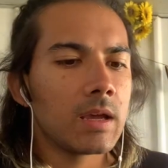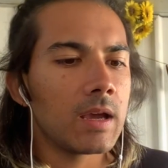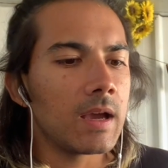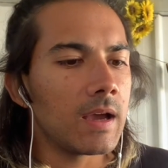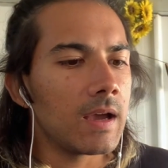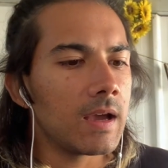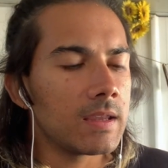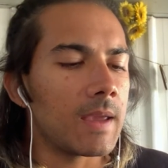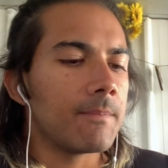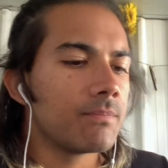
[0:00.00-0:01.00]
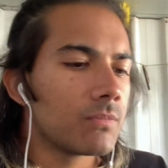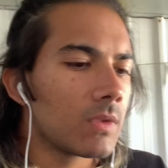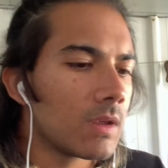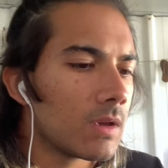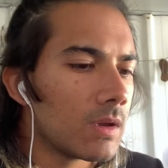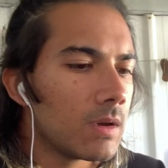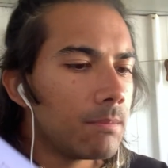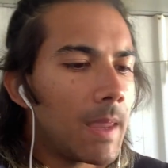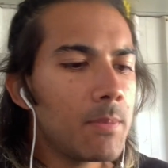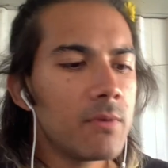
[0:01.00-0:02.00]
Yeah.
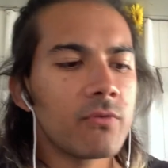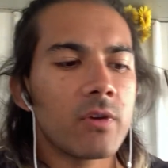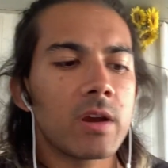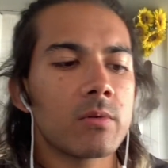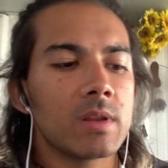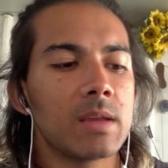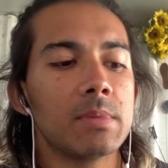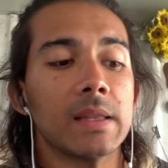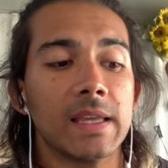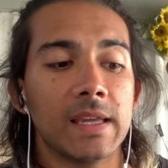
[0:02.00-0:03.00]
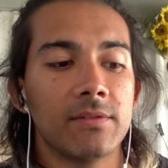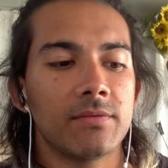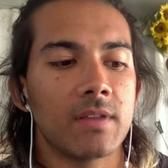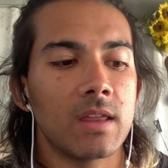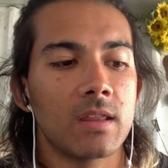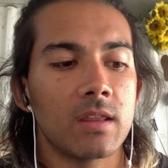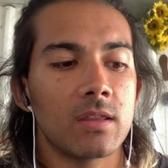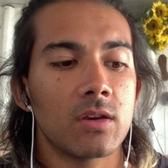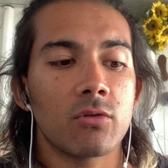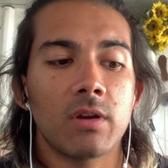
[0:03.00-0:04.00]
People frequently believe that
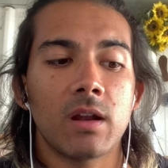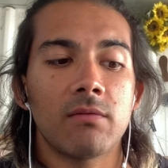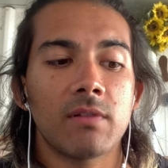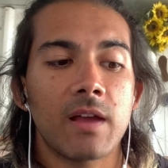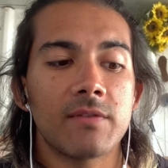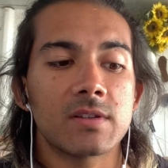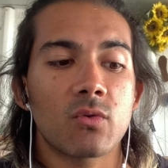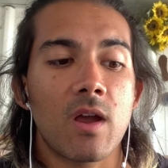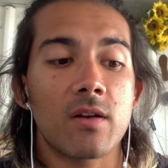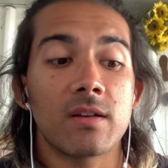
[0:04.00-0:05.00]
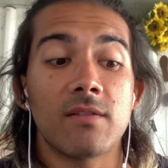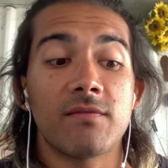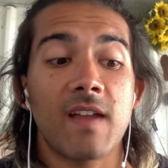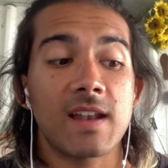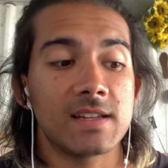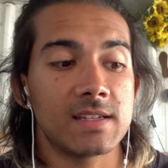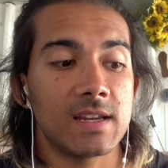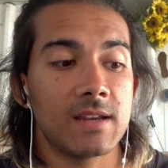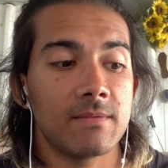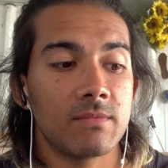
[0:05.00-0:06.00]
the creative life is grounded in
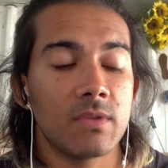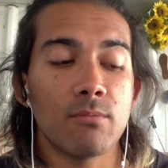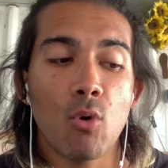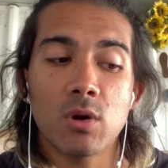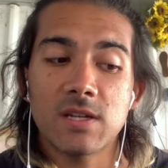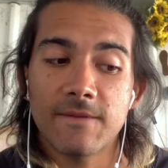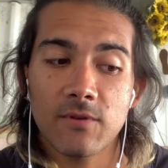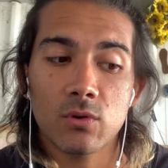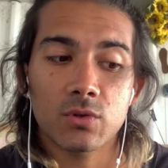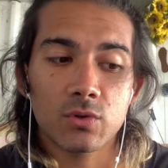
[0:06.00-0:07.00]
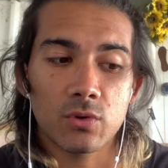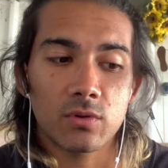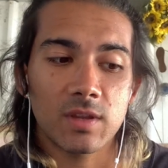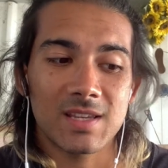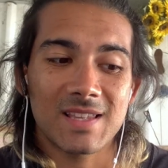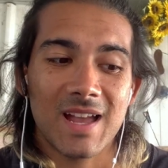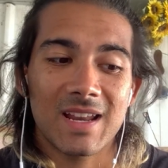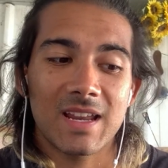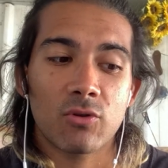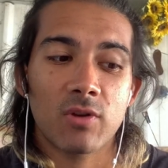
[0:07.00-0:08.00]
fantasy. The more difficult truth is that
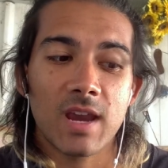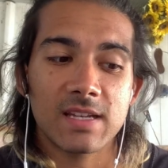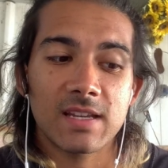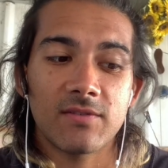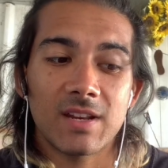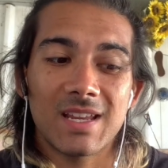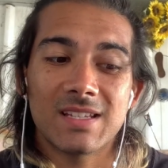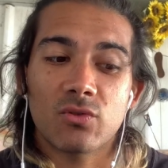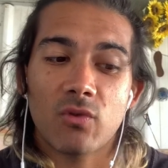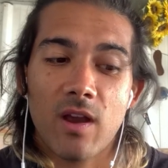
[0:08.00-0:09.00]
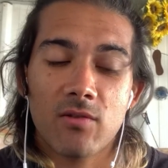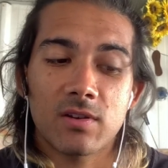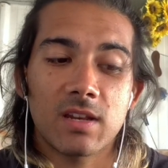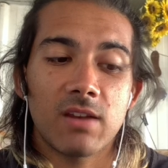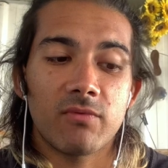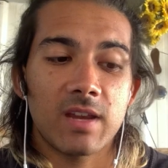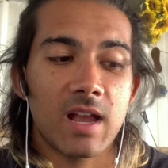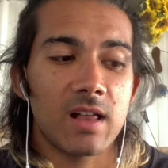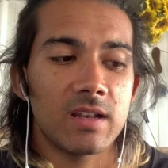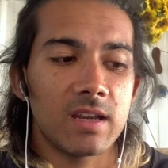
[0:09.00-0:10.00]
creativity is grounded in
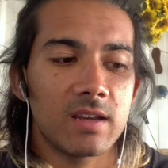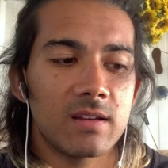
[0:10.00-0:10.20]
reality.